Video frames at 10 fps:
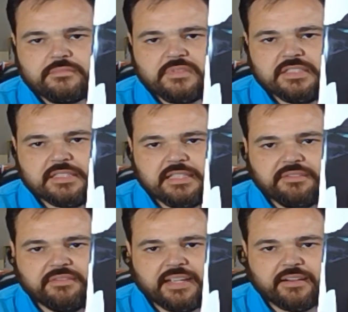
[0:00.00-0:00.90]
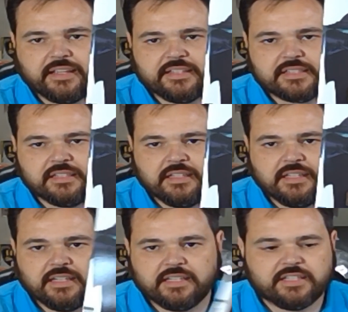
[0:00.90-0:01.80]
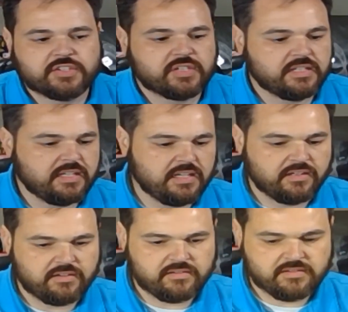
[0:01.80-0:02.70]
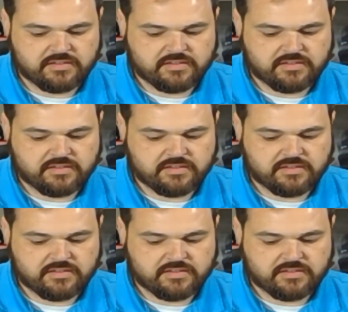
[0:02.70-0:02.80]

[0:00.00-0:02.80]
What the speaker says: It's the variant edition here.